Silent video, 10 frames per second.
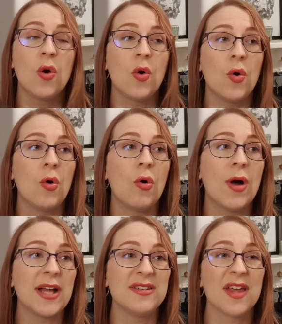
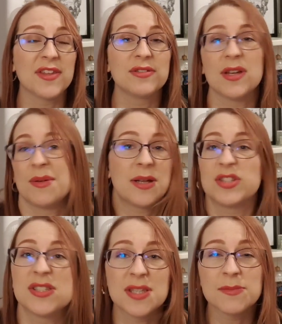or another,
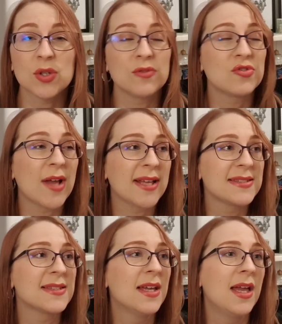just some sort of
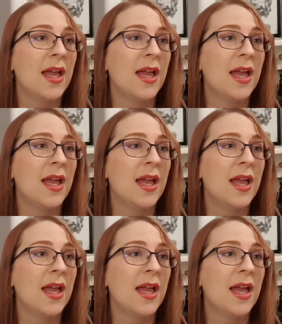dress.